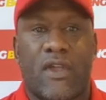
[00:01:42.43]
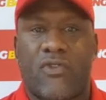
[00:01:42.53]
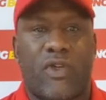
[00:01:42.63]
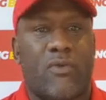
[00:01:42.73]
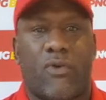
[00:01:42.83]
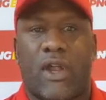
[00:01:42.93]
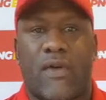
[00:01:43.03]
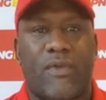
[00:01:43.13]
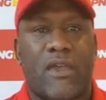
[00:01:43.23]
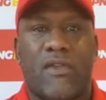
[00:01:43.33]

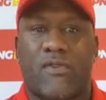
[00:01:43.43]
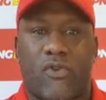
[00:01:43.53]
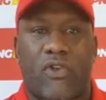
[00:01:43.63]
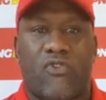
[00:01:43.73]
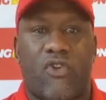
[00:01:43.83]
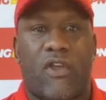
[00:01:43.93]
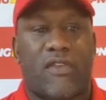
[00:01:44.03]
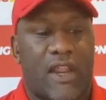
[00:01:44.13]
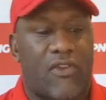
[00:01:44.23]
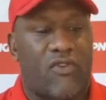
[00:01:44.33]
Drinkwater scoring tries,
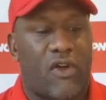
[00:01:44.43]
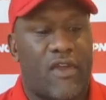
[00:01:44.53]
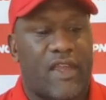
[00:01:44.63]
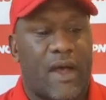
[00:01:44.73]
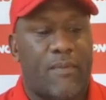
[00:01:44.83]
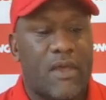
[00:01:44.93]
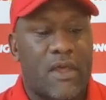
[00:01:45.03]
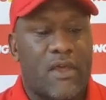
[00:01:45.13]
setting tries up.